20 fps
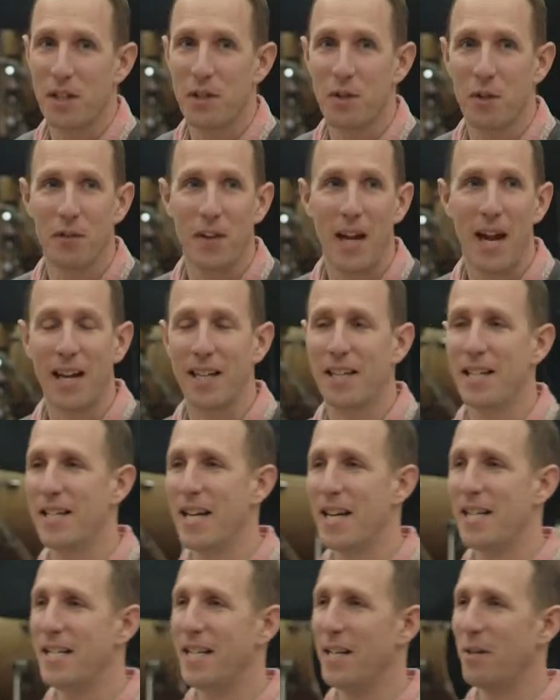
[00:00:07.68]
I sort of
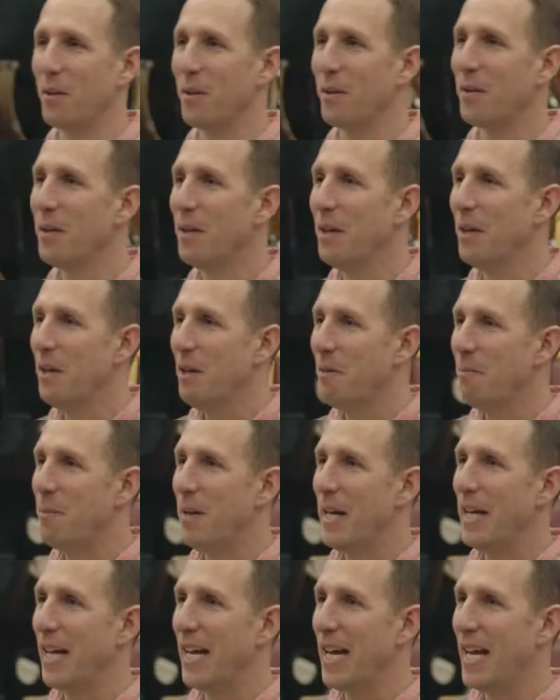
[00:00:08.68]
accidented on
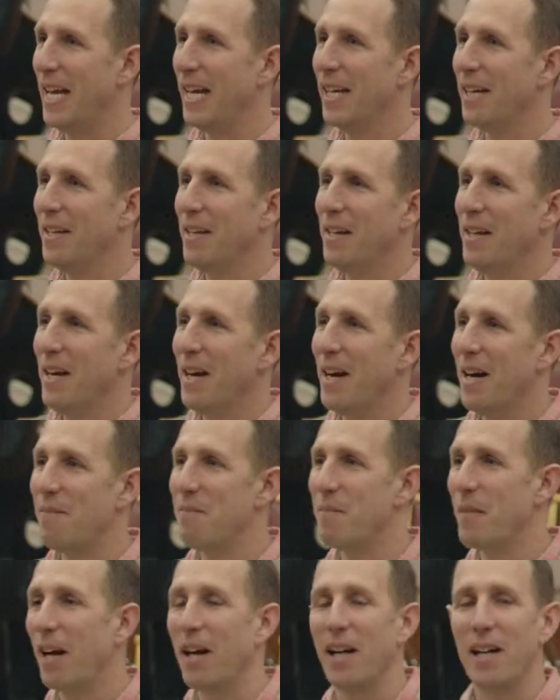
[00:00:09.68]
being here.
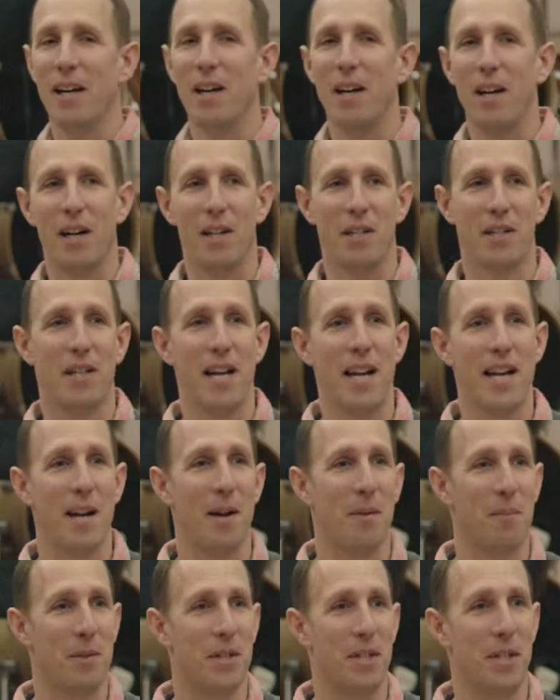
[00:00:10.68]
I set
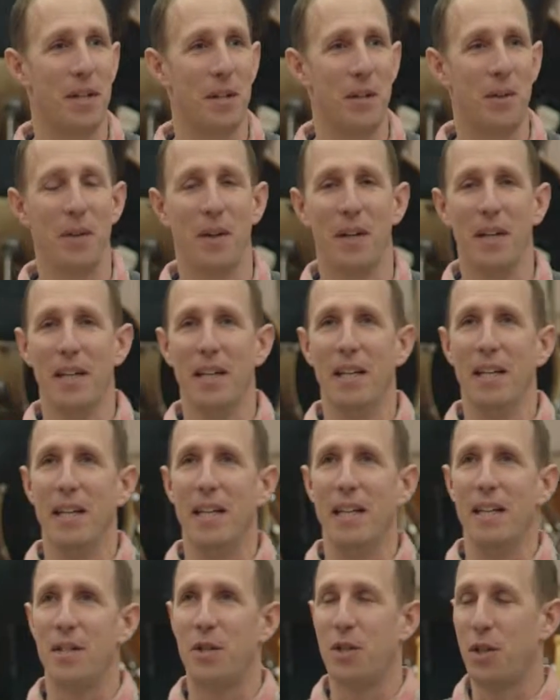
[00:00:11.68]
out to
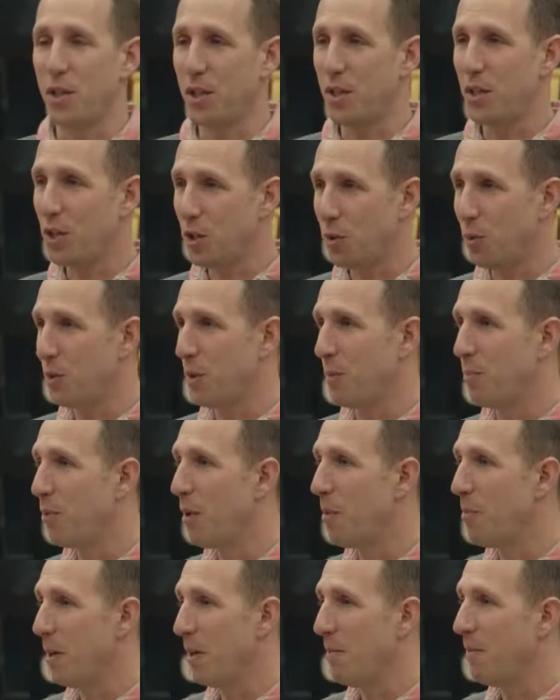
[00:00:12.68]
just sort a
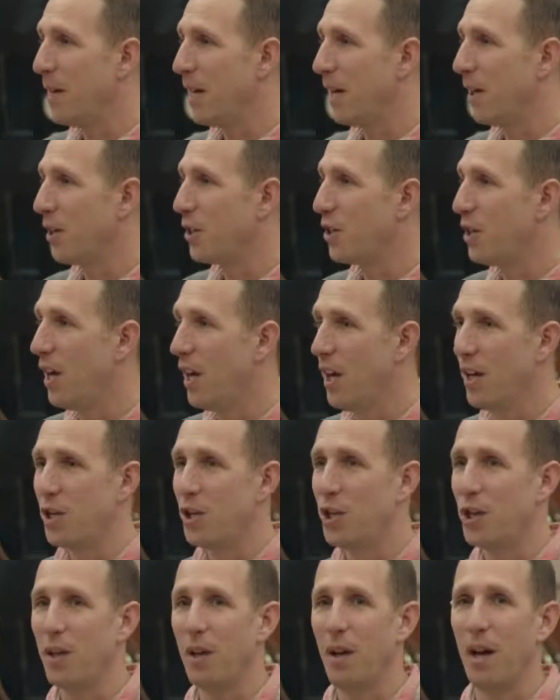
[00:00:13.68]
problem in our
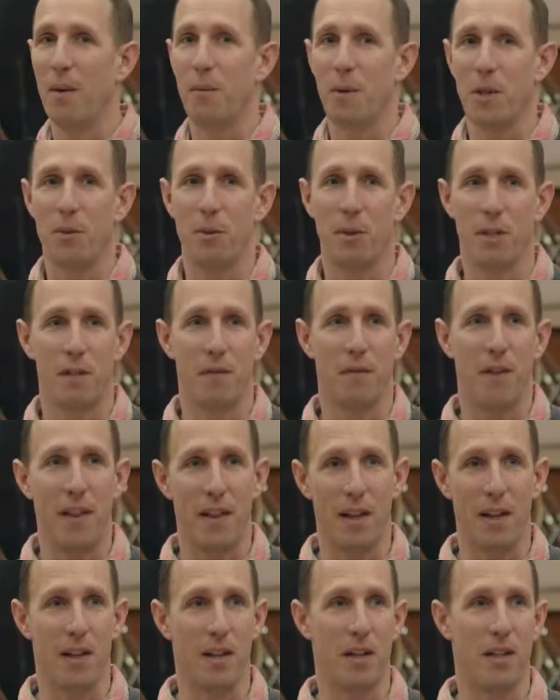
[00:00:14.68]
church, which was the fact
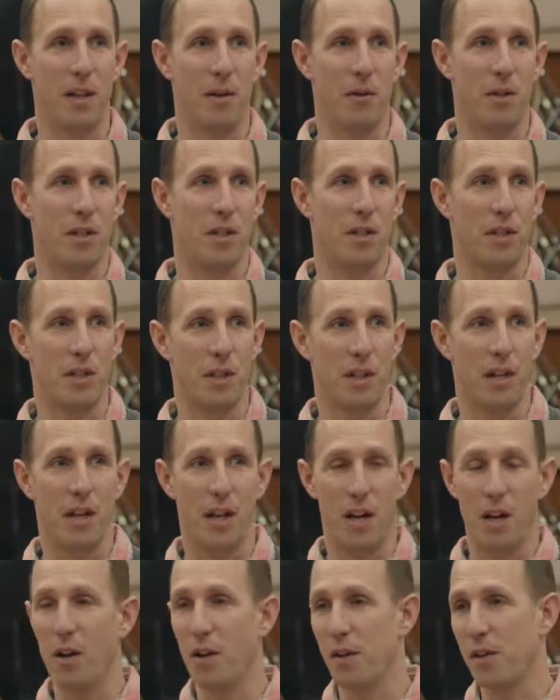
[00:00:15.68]
that there's
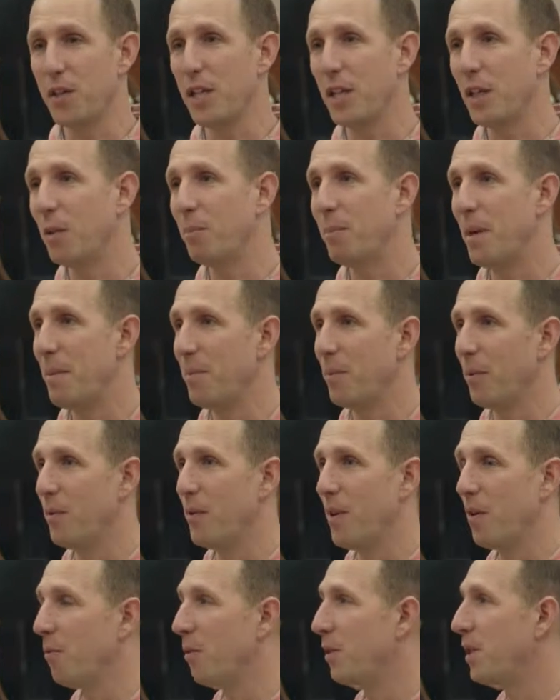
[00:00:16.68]
a lot of single people,
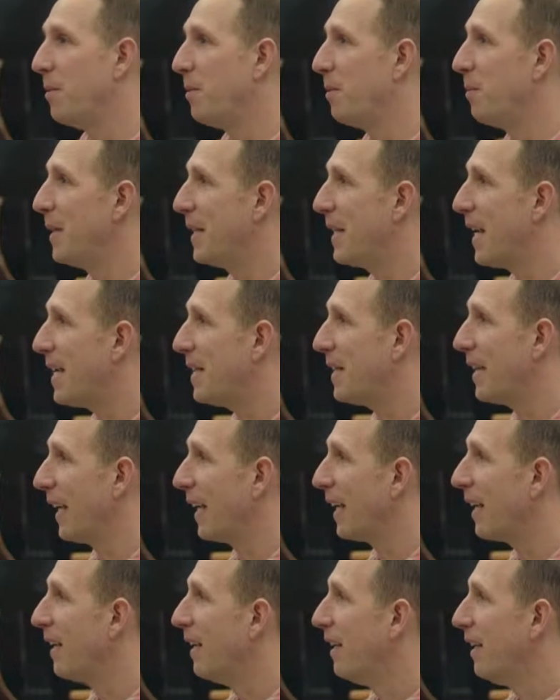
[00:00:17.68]
no one seems to be dating.